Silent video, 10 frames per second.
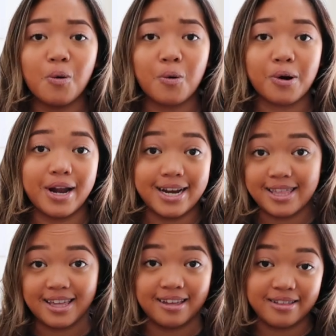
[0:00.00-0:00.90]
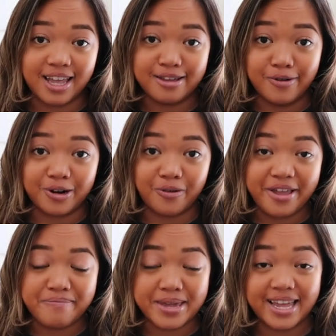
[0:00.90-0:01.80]
or anything that you want to
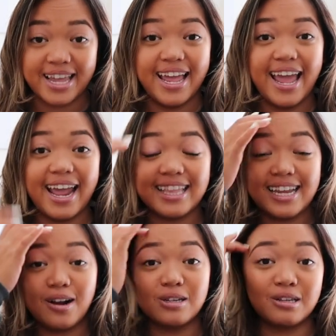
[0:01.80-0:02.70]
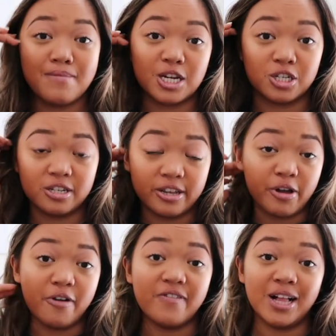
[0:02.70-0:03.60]
write me and then also make sure
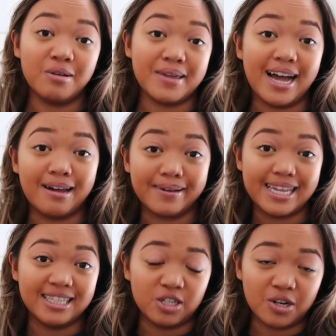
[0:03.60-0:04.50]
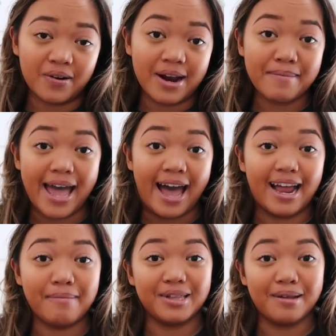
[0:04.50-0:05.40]
you go follow me on my Instagram
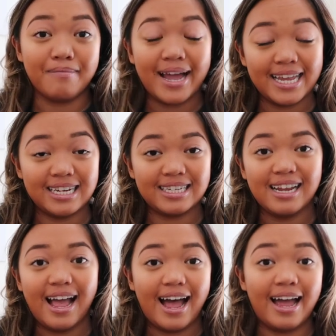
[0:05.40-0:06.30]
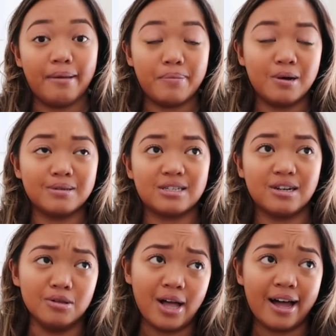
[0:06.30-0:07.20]
at Emily Myint. I
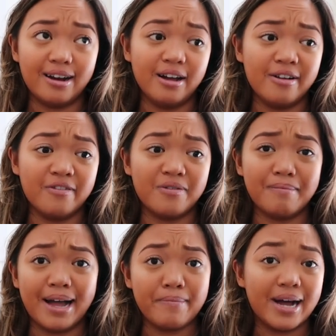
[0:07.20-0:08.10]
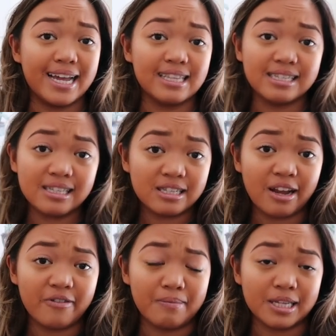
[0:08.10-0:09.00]
post a lot of my behind the scenes
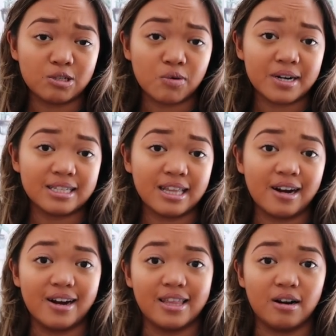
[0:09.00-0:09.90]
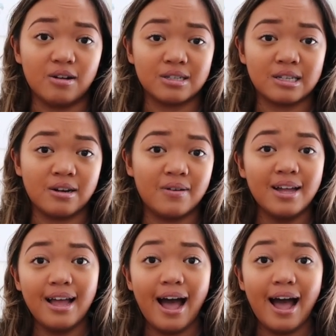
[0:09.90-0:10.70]
stuff on my stories there and then also